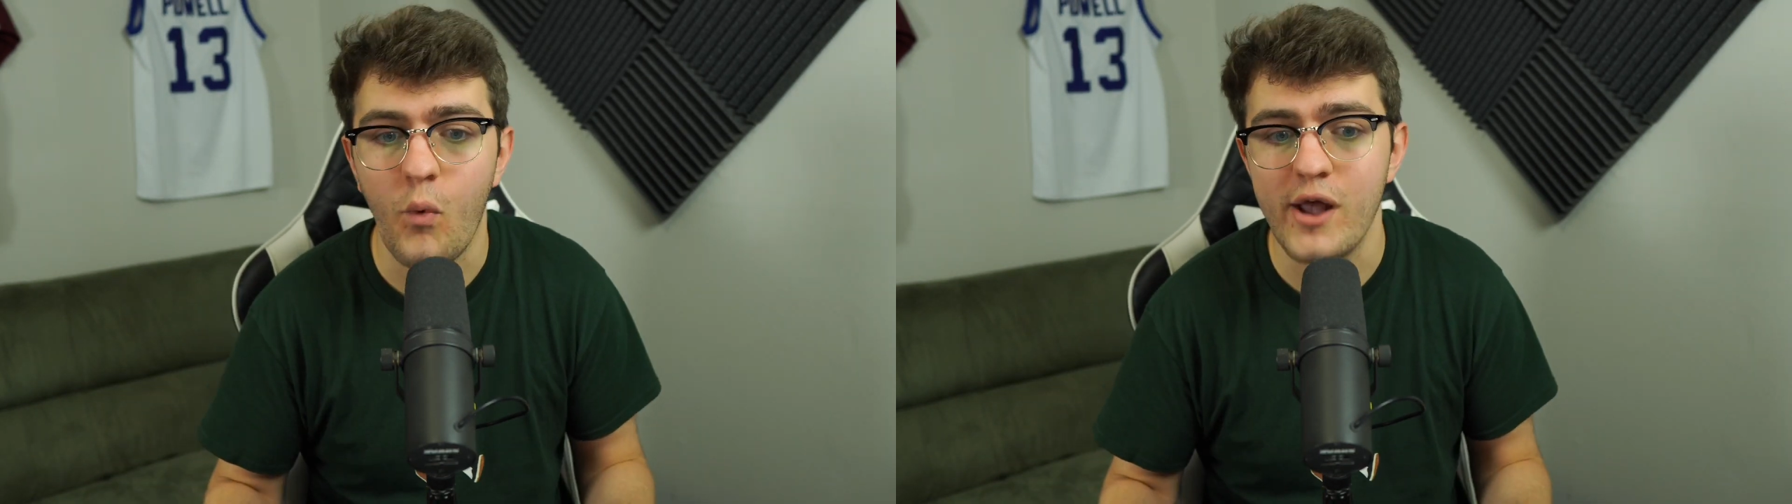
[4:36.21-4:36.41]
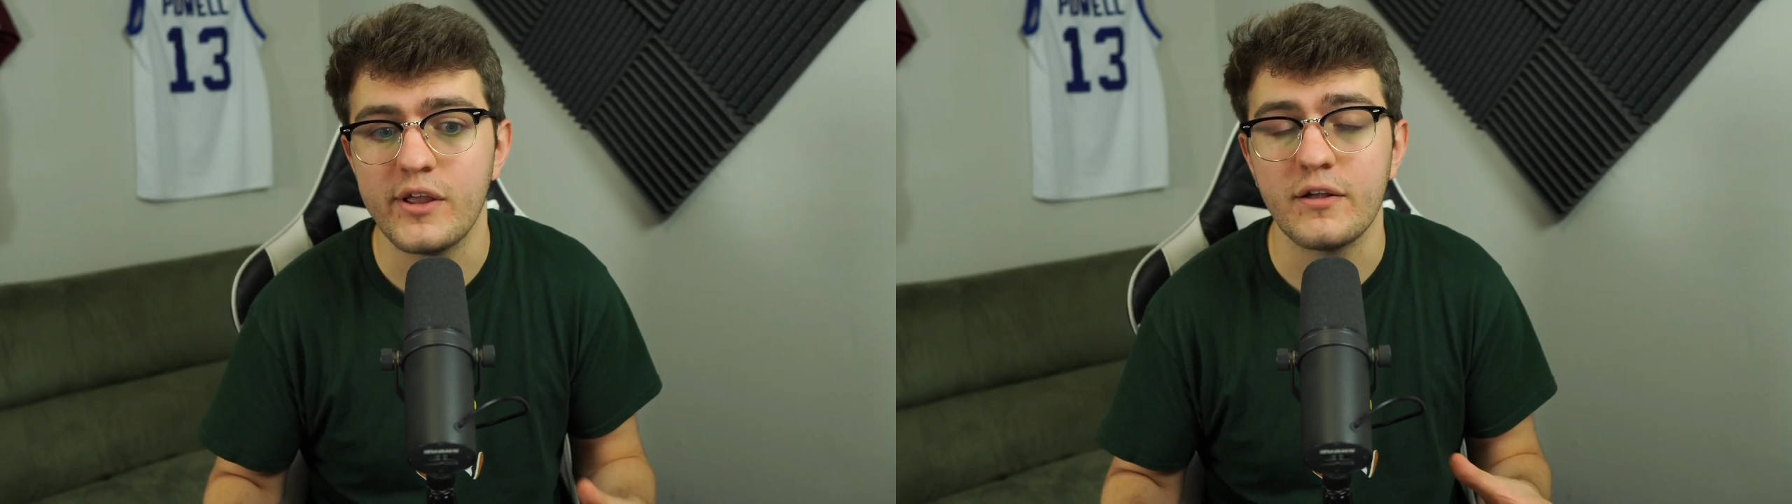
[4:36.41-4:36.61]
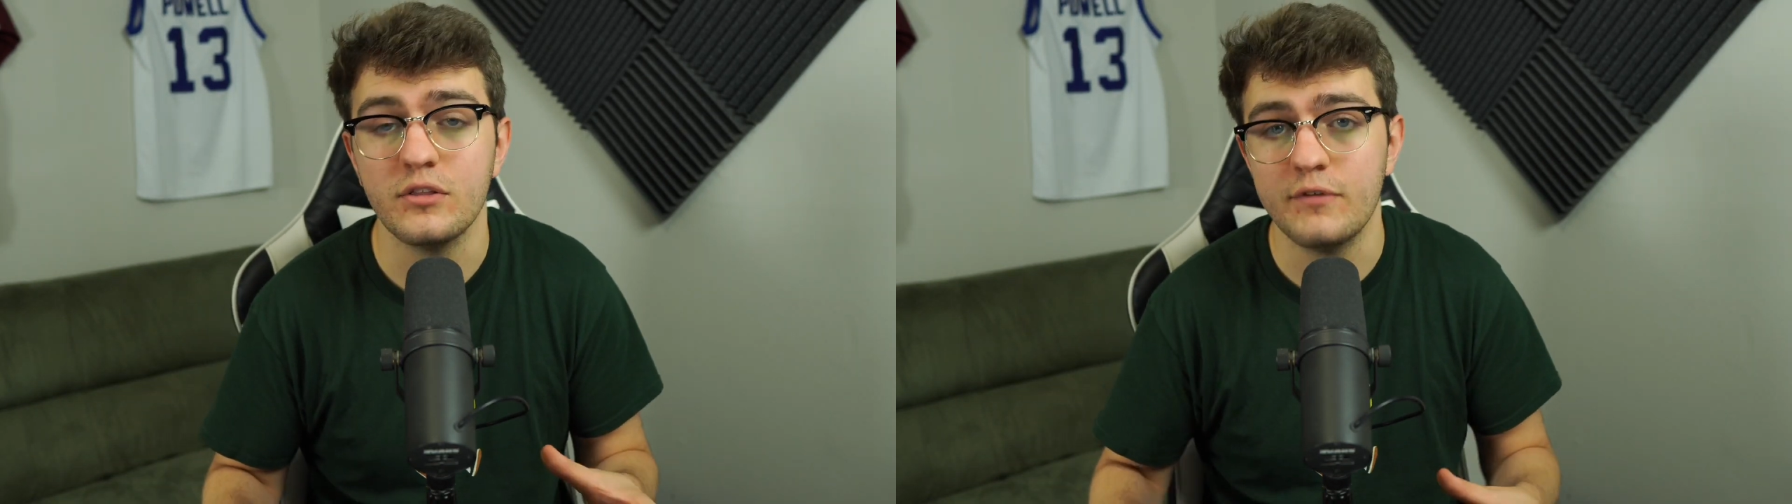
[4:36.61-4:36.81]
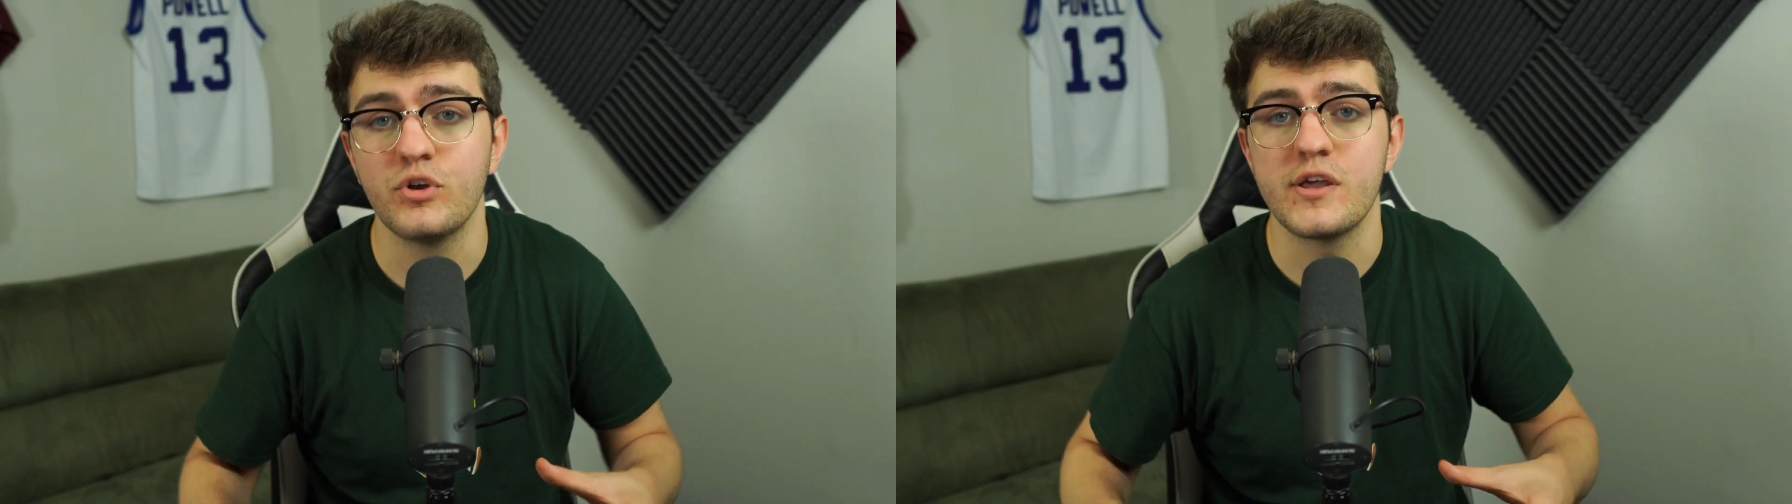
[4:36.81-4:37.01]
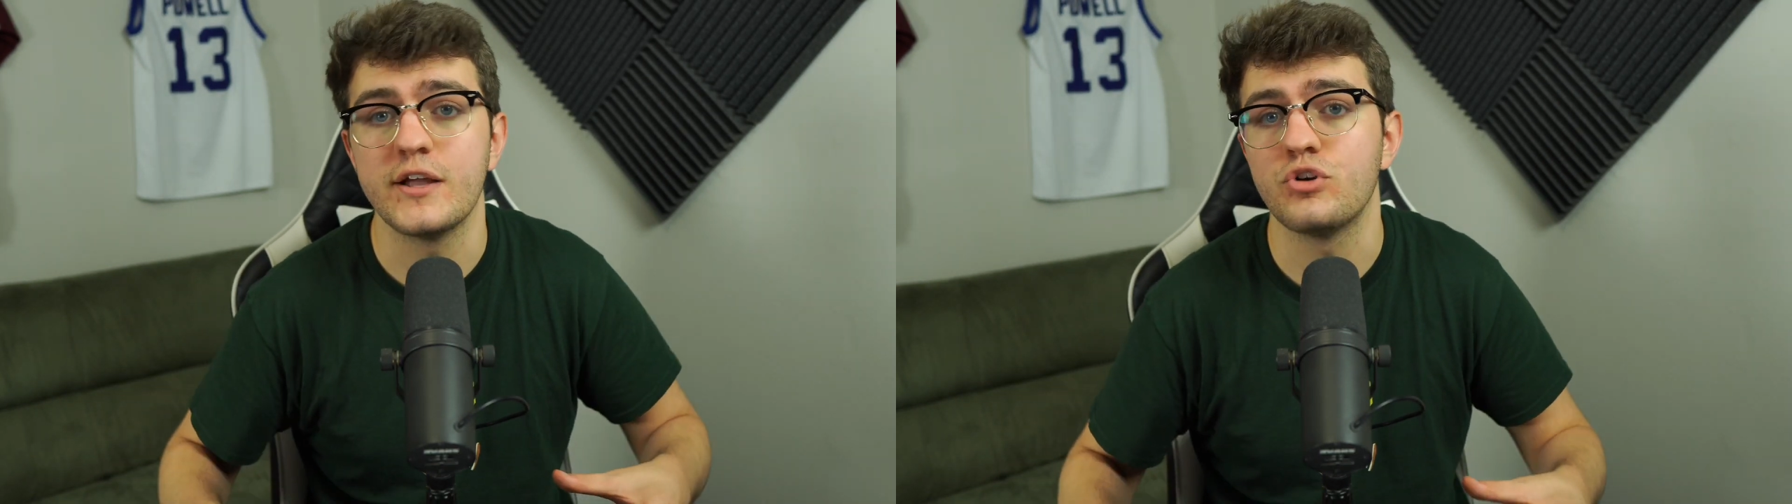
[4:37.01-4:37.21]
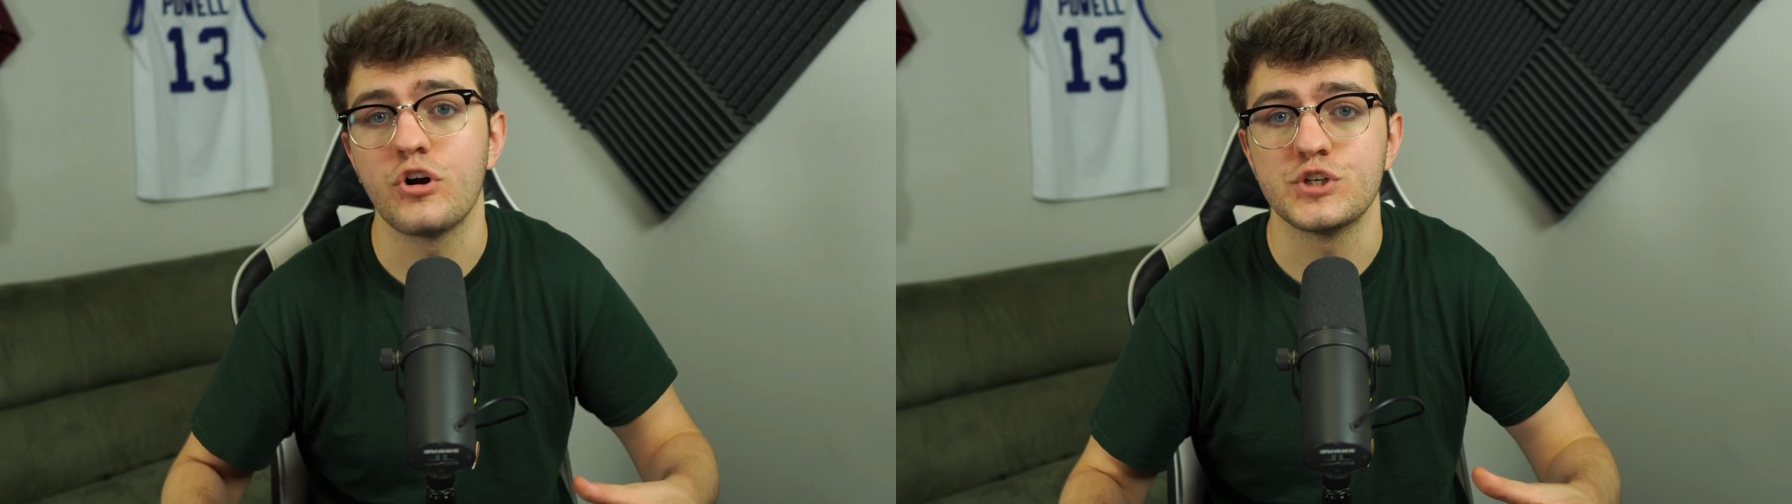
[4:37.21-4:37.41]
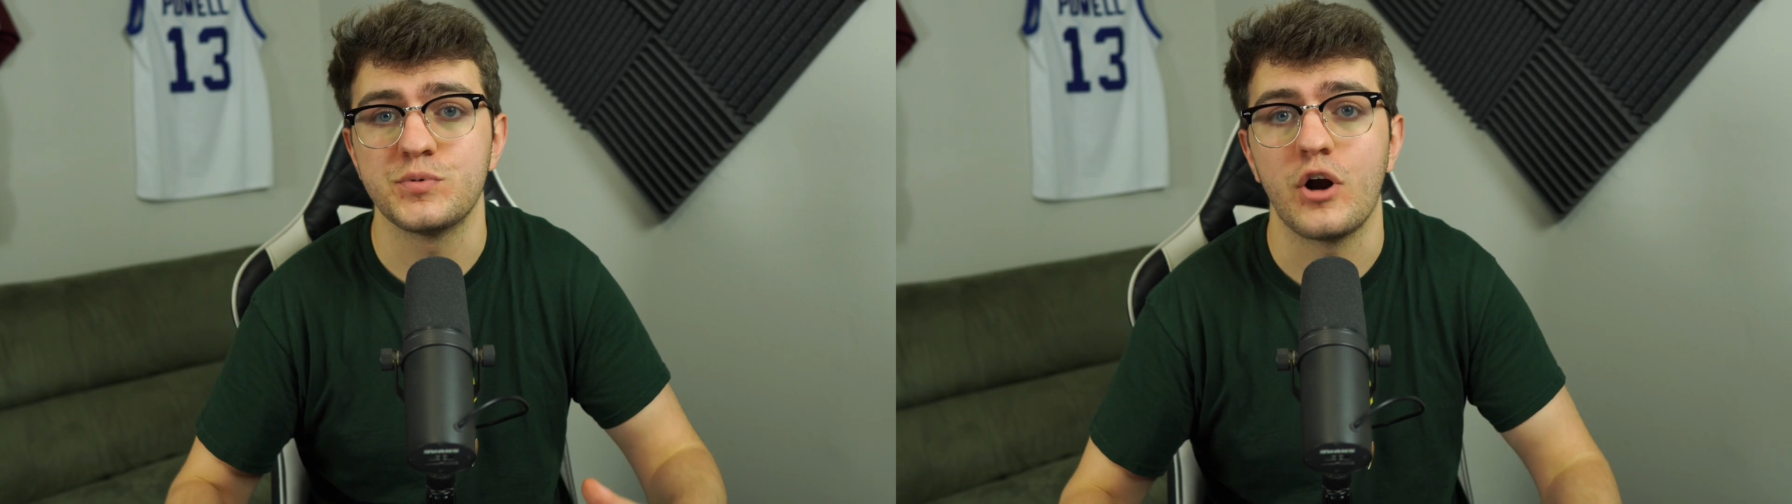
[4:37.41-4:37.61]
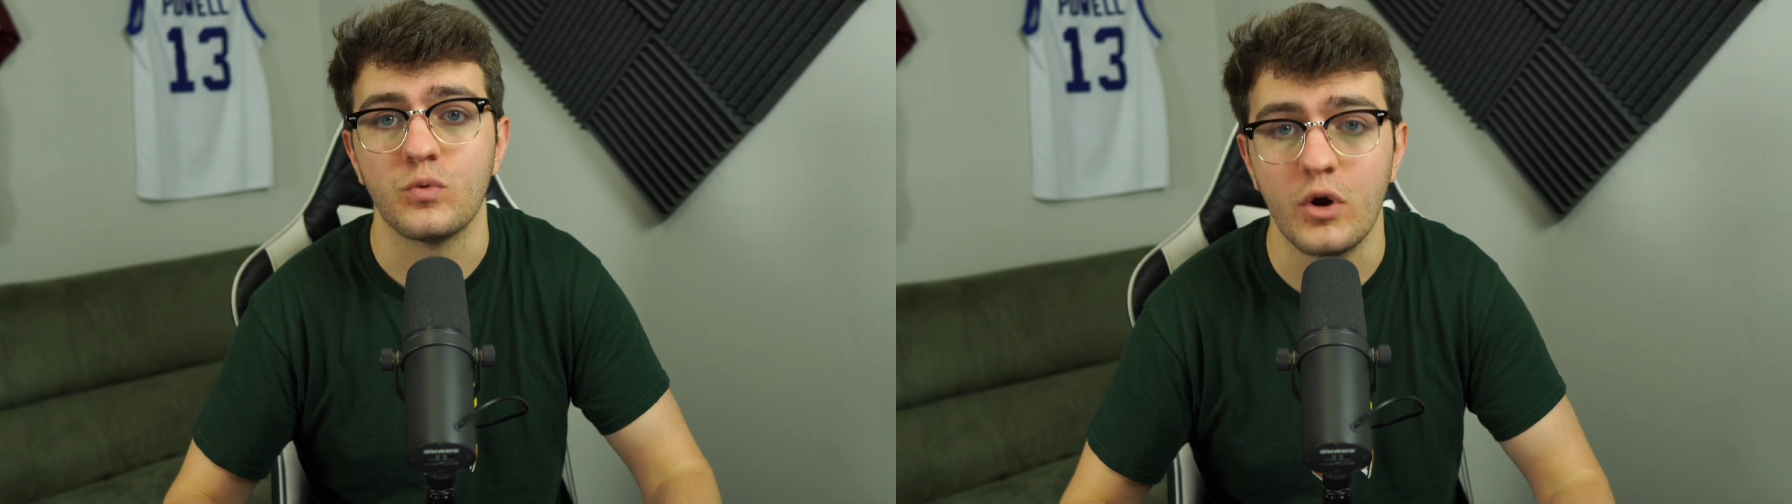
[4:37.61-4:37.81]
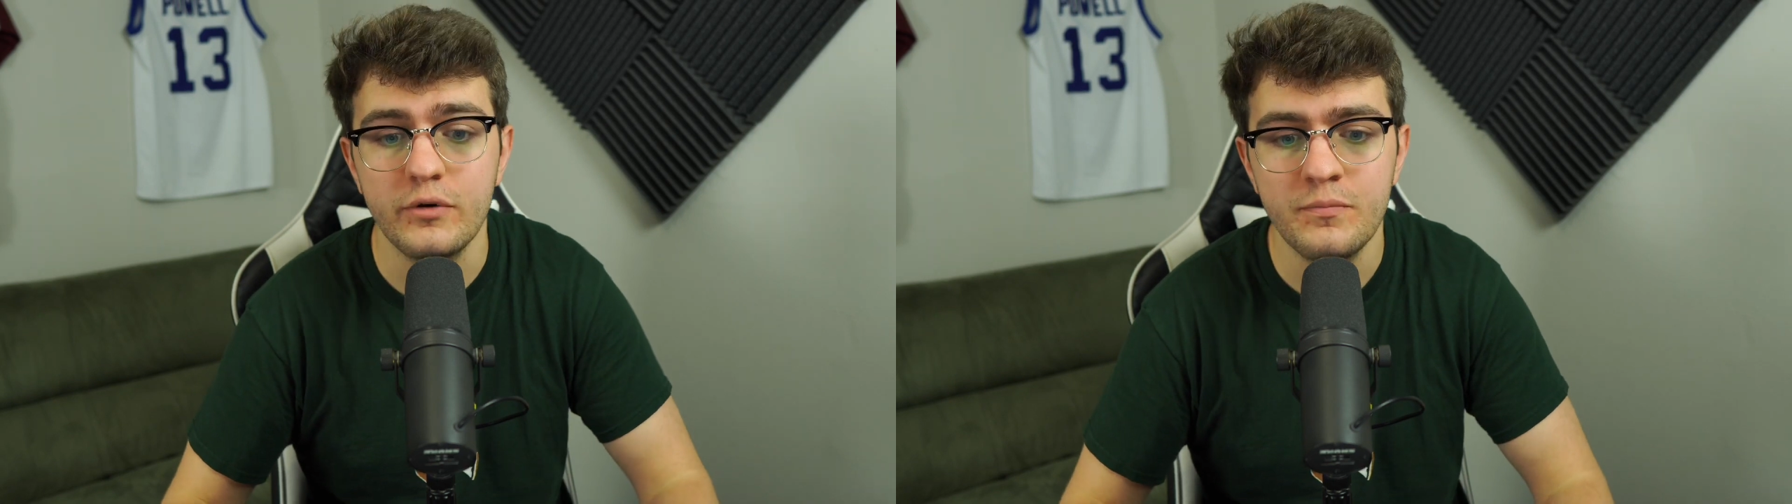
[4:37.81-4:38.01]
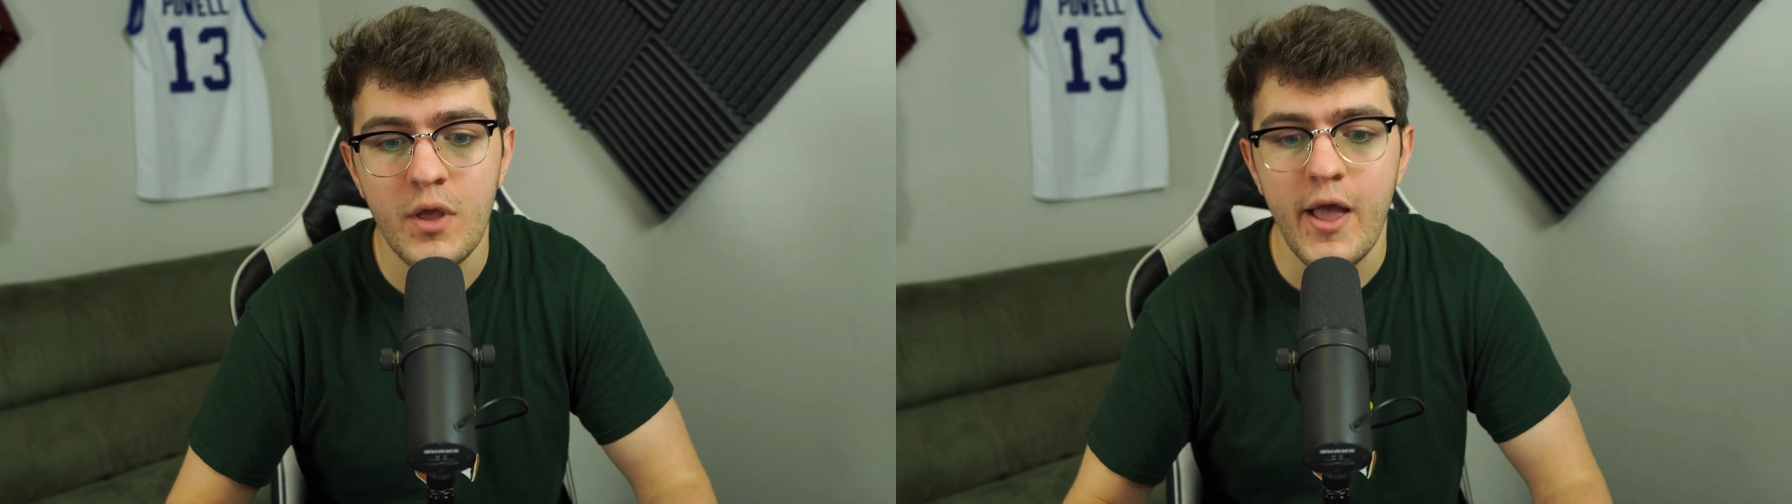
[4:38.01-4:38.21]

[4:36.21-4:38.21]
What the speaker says: why I love looking at targets per out run.